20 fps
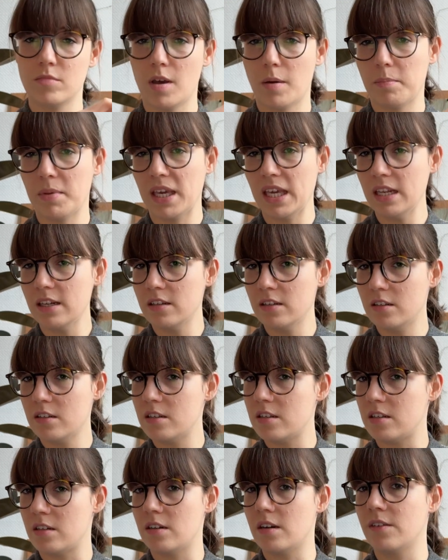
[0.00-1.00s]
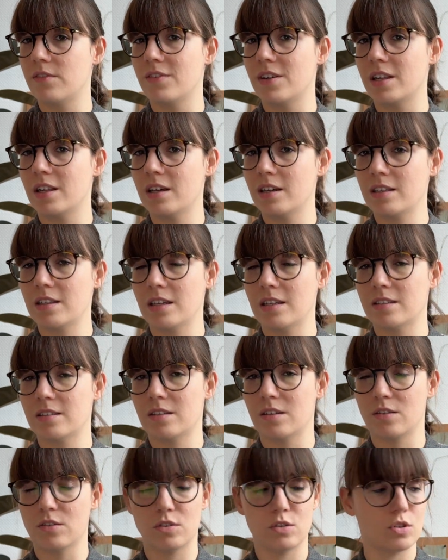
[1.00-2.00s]
a beginner knitter, I feel like that's
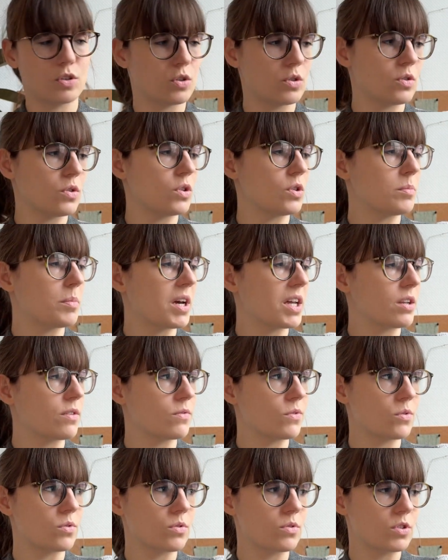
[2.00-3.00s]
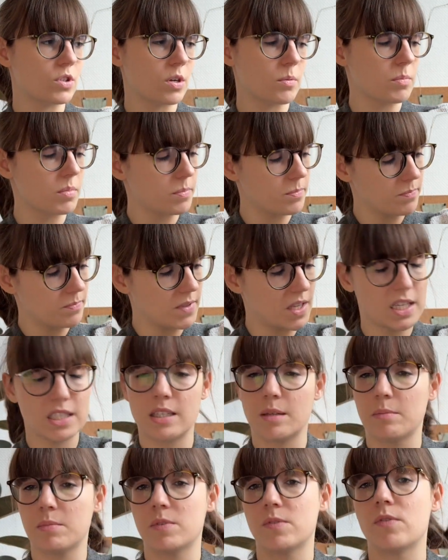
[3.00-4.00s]
not too bad of a job,
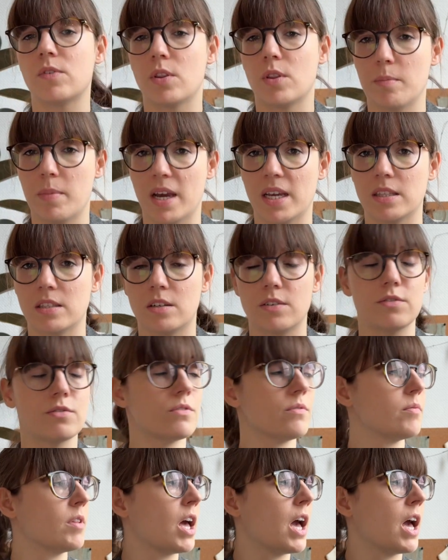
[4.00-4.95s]
except for the bind off.